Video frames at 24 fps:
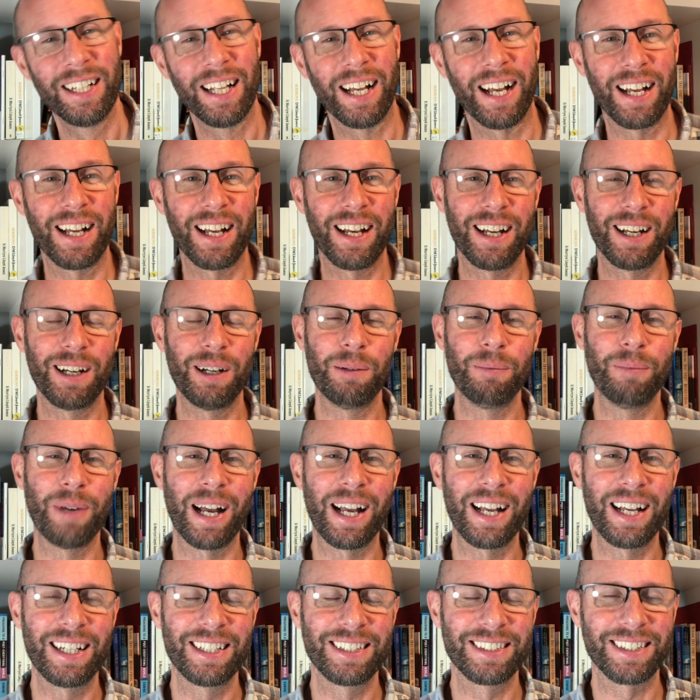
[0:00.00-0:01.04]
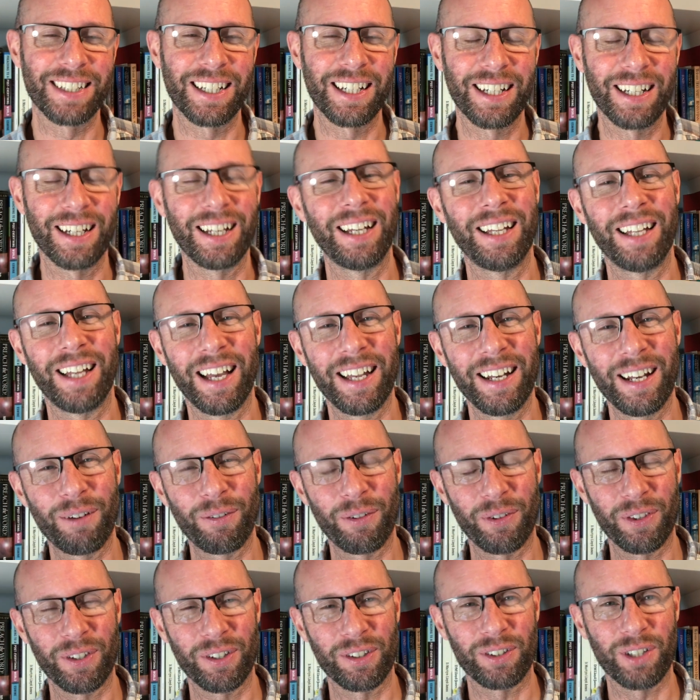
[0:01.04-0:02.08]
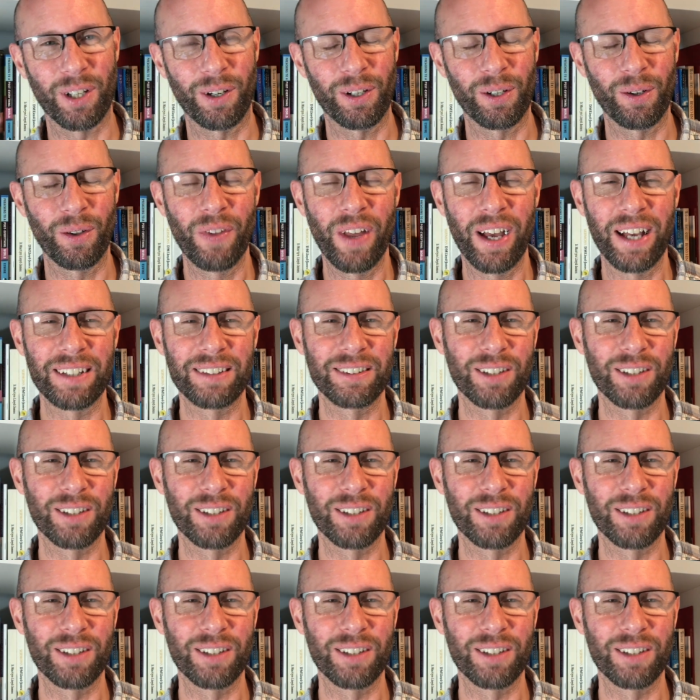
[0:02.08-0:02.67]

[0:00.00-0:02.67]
and everything that's going on there.